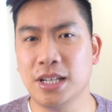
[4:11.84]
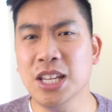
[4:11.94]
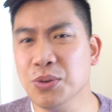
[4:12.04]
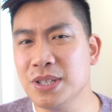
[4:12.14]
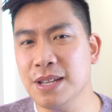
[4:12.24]

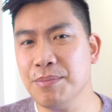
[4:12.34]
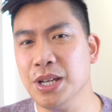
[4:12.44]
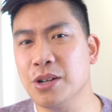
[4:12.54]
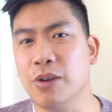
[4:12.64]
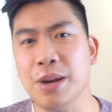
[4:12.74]
then you would
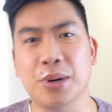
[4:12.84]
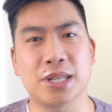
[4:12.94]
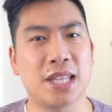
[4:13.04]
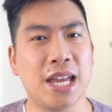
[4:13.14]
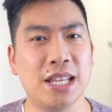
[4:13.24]
simply agree by
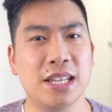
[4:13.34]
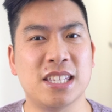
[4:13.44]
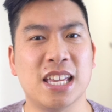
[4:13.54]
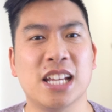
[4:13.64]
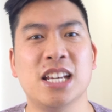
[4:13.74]
stating
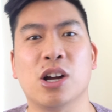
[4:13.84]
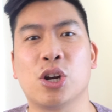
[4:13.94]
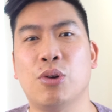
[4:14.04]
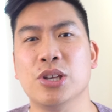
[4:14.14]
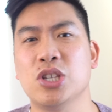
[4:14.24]
this
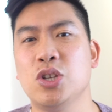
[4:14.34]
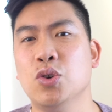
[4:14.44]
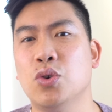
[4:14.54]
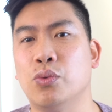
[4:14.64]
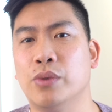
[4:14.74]
across
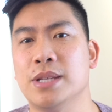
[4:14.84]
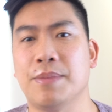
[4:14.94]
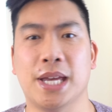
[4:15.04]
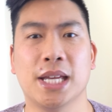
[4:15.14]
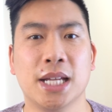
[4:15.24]
your
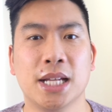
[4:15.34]
resume.